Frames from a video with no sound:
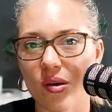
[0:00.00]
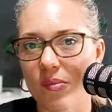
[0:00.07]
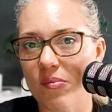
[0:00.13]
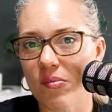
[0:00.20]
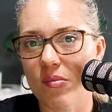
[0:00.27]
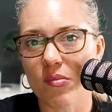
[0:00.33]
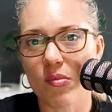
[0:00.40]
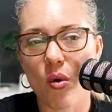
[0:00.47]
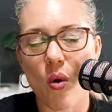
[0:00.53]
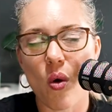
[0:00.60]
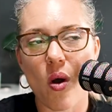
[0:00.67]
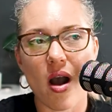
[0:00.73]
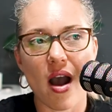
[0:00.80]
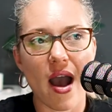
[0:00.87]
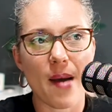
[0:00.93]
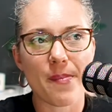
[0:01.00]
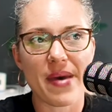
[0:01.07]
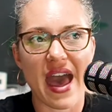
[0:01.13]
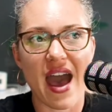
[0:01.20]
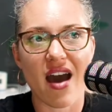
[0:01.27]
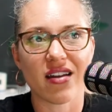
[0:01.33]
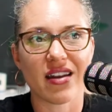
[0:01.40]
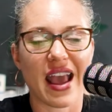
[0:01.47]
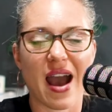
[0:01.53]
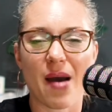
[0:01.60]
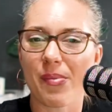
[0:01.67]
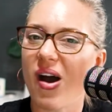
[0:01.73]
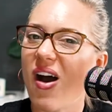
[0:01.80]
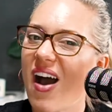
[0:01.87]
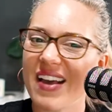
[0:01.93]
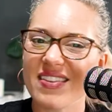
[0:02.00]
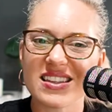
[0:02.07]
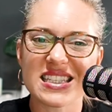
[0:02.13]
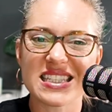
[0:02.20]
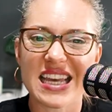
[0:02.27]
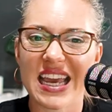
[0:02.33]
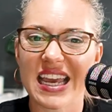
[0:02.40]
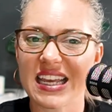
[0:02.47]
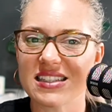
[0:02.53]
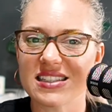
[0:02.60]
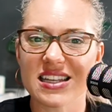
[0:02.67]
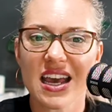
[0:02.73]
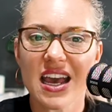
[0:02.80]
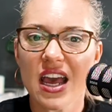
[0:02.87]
more about our behind the scenes,